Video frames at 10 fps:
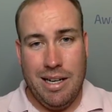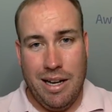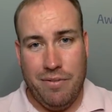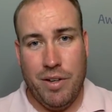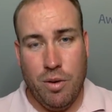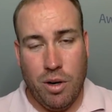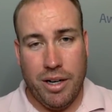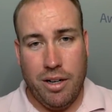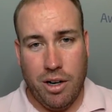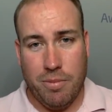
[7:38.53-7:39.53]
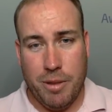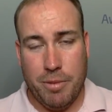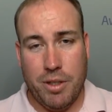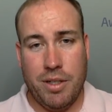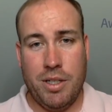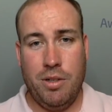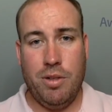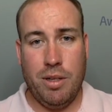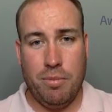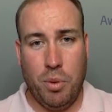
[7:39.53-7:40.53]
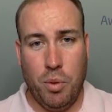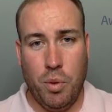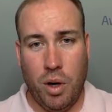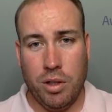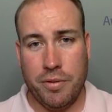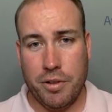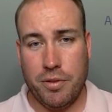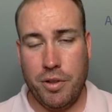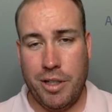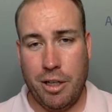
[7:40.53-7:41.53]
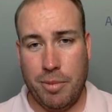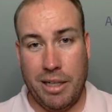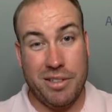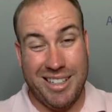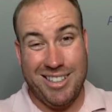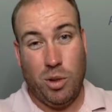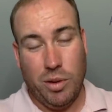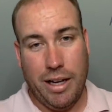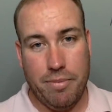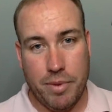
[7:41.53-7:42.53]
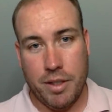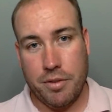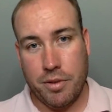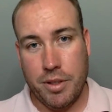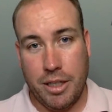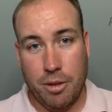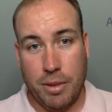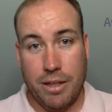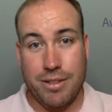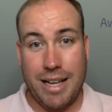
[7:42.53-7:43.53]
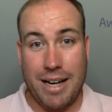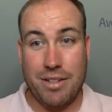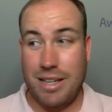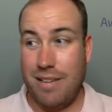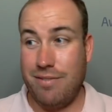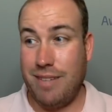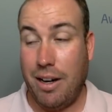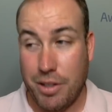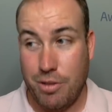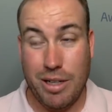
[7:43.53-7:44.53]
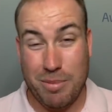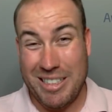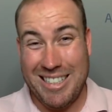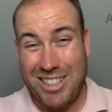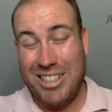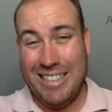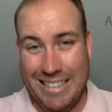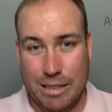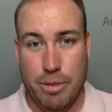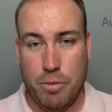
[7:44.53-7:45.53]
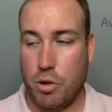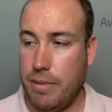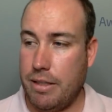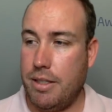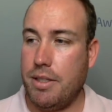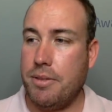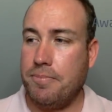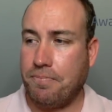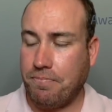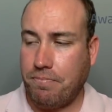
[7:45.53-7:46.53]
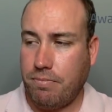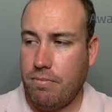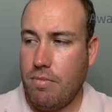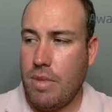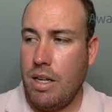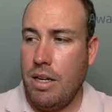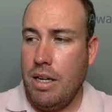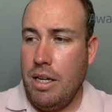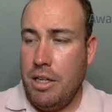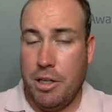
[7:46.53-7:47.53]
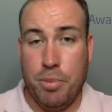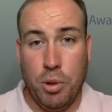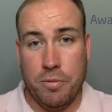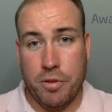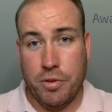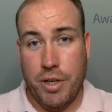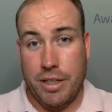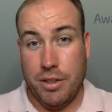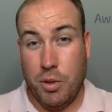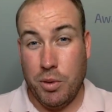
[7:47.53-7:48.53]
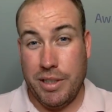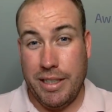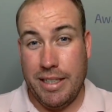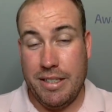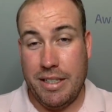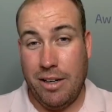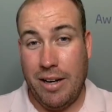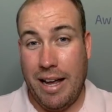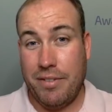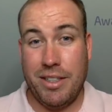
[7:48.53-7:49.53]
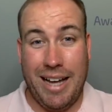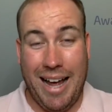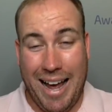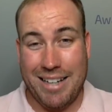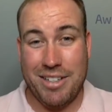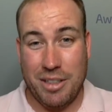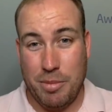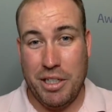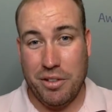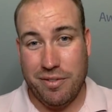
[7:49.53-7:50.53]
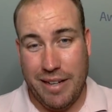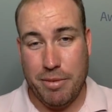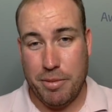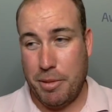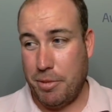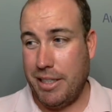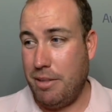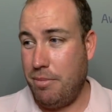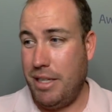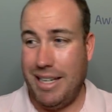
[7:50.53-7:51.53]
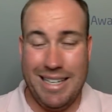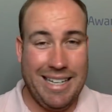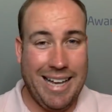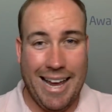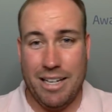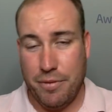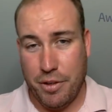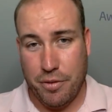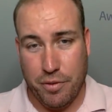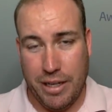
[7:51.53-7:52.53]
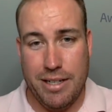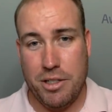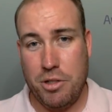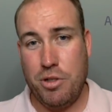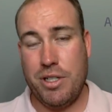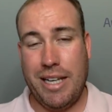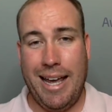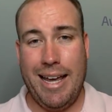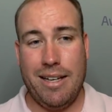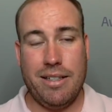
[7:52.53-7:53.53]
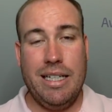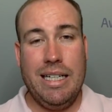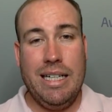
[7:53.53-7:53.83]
if you are a card member, you can pool all of your Frontier miles, and don't laugh because Frontier miles actually have value, and I'm going to talk a little bit more about this. You can pull them for free. The cool thing is they don't actually be your family member. They can be any 8 of your friends. You just can't